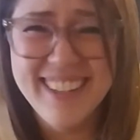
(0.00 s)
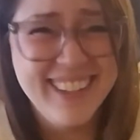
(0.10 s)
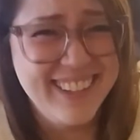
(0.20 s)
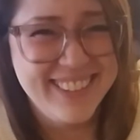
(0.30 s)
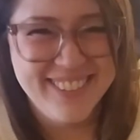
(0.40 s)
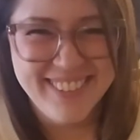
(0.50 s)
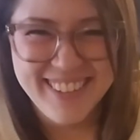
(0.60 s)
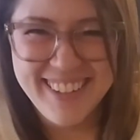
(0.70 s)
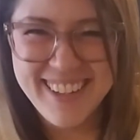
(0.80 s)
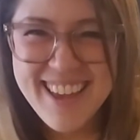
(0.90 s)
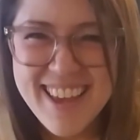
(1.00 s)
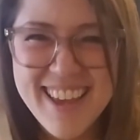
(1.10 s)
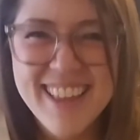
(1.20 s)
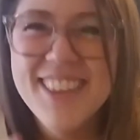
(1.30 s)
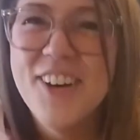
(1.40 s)
The
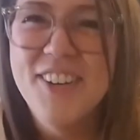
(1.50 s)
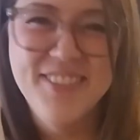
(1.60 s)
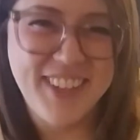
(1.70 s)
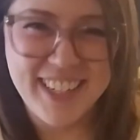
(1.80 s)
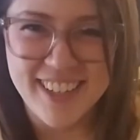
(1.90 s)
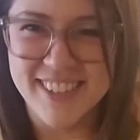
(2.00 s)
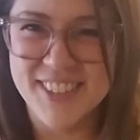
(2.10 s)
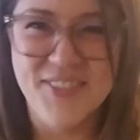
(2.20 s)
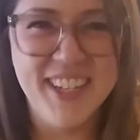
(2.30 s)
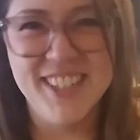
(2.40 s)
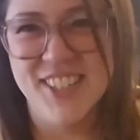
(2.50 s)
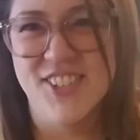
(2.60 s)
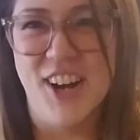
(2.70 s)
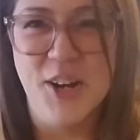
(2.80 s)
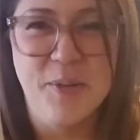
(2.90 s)
whole video is me just
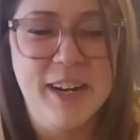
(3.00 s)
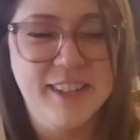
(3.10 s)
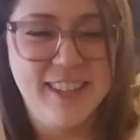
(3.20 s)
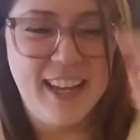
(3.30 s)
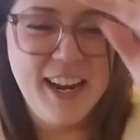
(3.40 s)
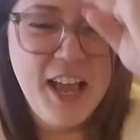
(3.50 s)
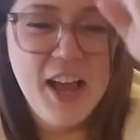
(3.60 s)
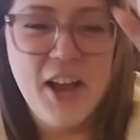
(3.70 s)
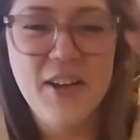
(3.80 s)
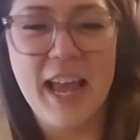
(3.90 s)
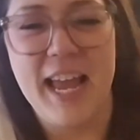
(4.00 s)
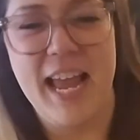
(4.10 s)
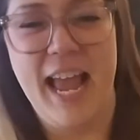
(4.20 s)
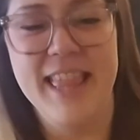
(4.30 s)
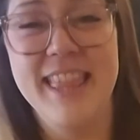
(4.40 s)
trying to pronounce that. Okay,
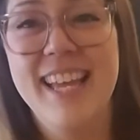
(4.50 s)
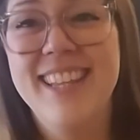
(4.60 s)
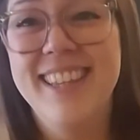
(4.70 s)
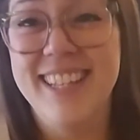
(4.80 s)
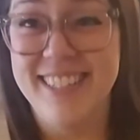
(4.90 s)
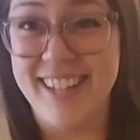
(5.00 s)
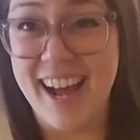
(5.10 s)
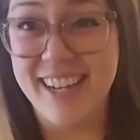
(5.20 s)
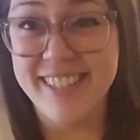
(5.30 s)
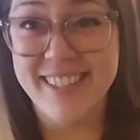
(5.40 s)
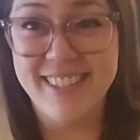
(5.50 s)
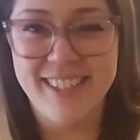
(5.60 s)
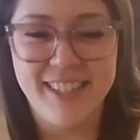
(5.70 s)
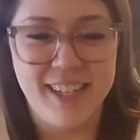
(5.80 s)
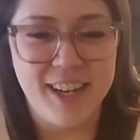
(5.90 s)
and then the
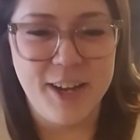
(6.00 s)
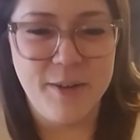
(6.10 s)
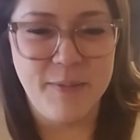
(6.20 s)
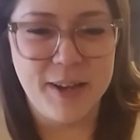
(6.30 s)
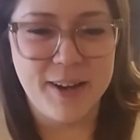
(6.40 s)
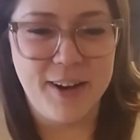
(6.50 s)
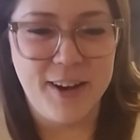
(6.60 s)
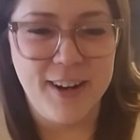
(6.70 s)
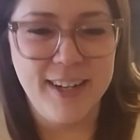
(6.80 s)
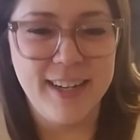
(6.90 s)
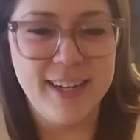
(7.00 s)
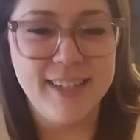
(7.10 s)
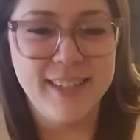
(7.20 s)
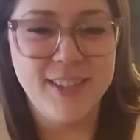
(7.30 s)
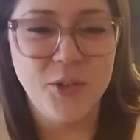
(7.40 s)
last card
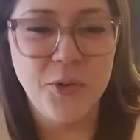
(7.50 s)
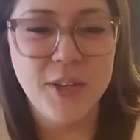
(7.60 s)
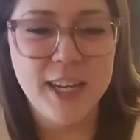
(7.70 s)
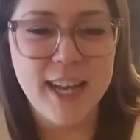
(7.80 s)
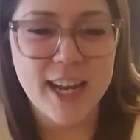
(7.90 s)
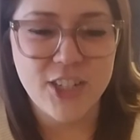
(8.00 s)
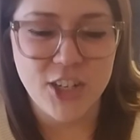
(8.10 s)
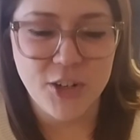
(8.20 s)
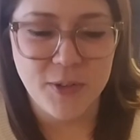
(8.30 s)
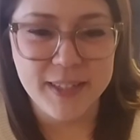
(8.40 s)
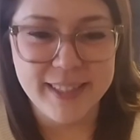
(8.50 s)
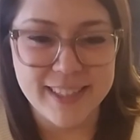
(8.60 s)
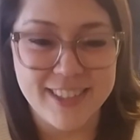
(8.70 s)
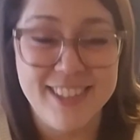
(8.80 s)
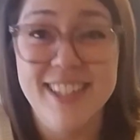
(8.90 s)
is Soul Connection
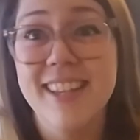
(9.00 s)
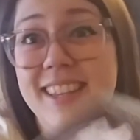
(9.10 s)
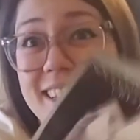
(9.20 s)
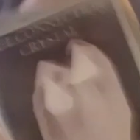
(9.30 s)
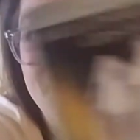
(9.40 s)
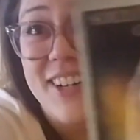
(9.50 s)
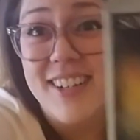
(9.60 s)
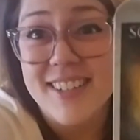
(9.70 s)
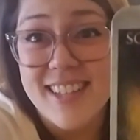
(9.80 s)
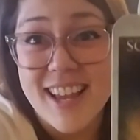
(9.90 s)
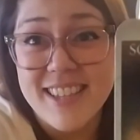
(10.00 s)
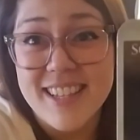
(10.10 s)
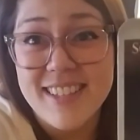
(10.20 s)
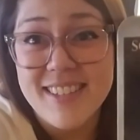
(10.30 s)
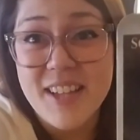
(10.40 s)
Crystal, the Lovers, and
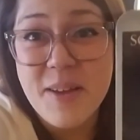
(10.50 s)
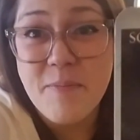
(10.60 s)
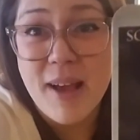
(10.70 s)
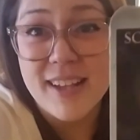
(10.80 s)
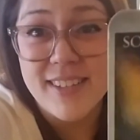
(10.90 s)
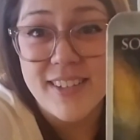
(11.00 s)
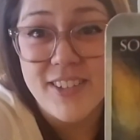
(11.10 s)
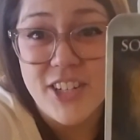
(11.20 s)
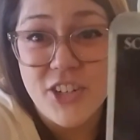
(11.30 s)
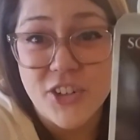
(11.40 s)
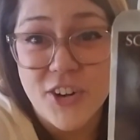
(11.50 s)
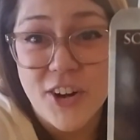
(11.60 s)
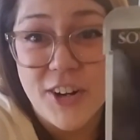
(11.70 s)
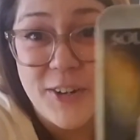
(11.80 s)
this is a Master Teacher card.